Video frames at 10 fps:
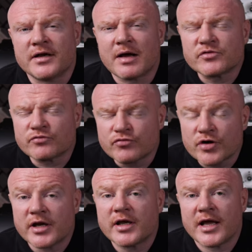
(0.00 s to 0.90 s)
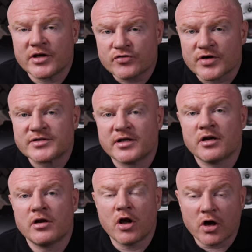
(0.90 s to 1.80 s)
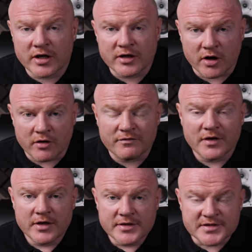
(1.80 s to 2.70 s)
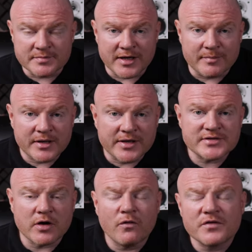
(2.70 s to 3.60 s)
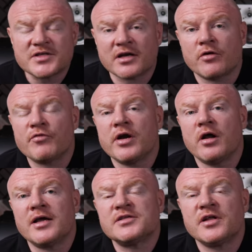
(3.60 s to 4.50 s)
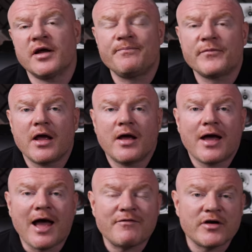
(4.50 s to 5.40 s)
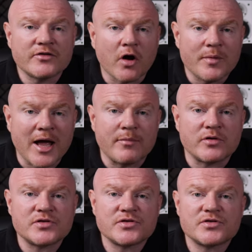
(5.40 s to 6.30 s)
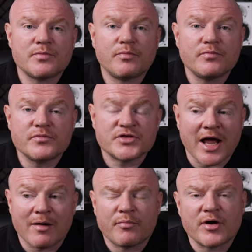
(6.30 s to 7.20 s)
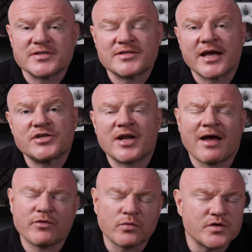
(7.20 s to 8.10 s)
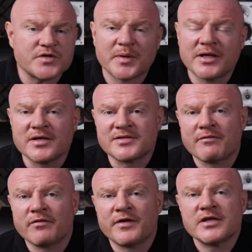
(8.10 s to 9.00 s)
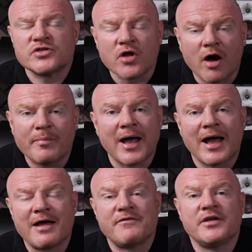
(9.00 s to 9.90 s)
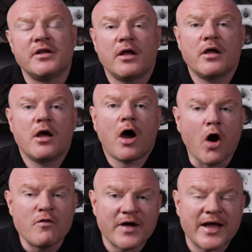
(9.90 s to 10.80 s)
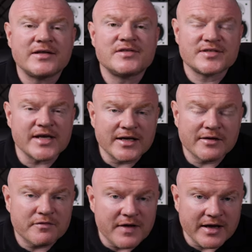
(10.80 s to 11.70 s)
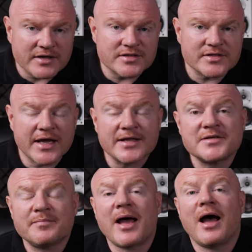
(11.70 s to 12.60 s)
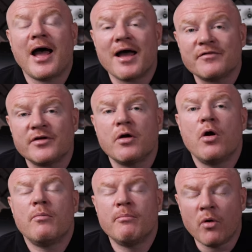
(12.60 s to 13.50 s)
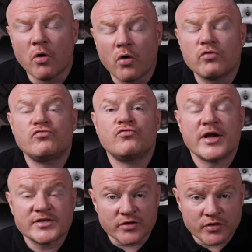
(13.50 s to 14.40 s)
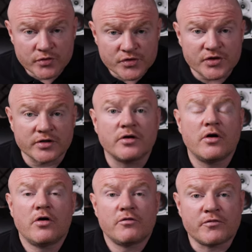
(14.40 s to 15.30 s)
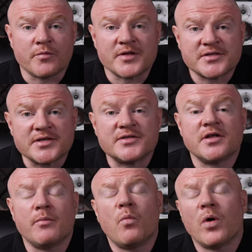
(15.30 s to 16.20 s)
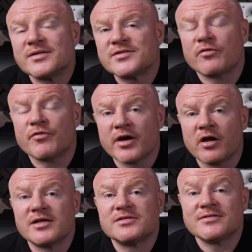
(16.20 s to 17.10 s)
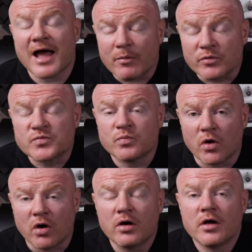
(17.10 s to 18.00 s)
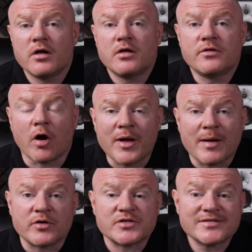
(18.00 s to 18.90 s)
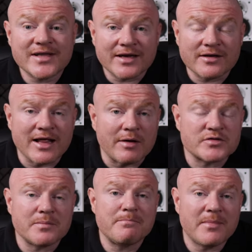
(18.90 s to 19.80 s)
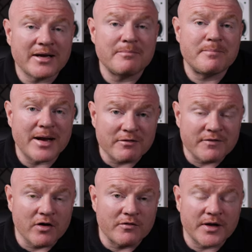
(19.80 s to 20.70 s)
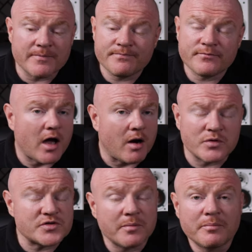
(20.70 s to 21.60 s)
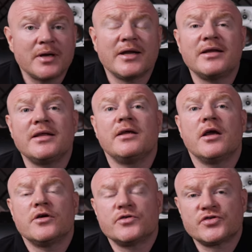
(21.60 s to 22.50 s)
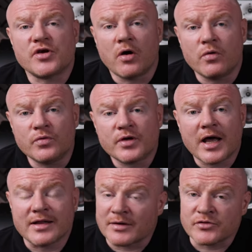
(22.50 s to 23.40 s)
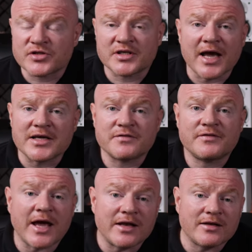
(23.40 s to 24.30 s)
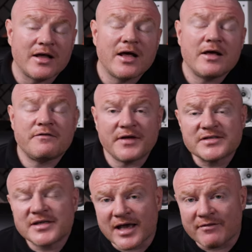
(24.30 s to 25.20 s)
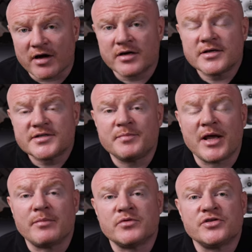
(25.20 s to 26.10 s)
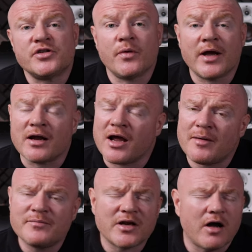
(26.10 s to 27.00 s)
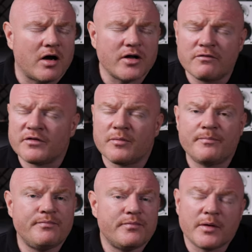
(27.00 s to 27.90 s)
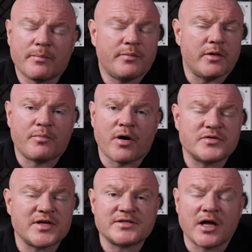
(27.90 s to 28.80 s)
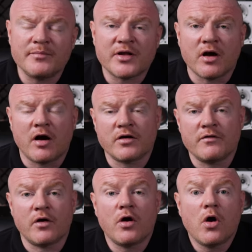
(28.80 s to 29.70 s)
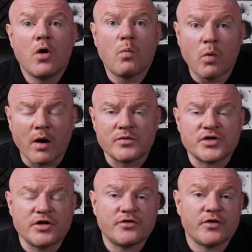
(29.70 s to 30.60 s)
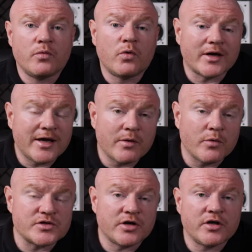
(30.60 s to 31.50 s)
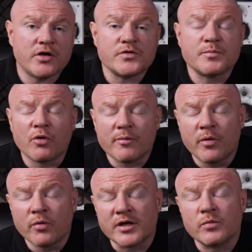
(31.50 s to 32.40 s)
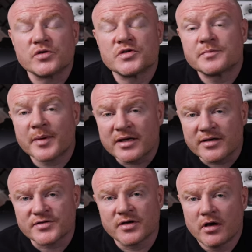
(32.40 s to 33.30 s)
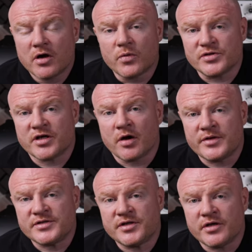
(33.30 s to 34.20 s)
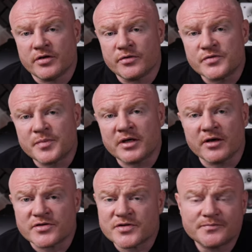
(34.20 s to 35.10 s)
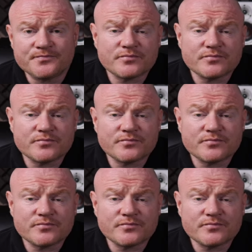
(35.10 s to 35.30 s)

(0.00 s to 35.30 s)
And that was a really interesting and learning curve to me, because all of a sudden I realized that having a Dolby Atmos sound presentation, having all the speakers and everything, it's not about having overhead ceiling effects, it's about having more resolution from the system. Once I realized that was what Dolby Atmos did and that was the main benefit of it, I was completely sold, and it was just a case of getting things together to be able to do it. And I ummed and ahed over the process, and ummed and ahed over what I was going to do, what kit was I going to use, more importantly, what speakers was I going to use, because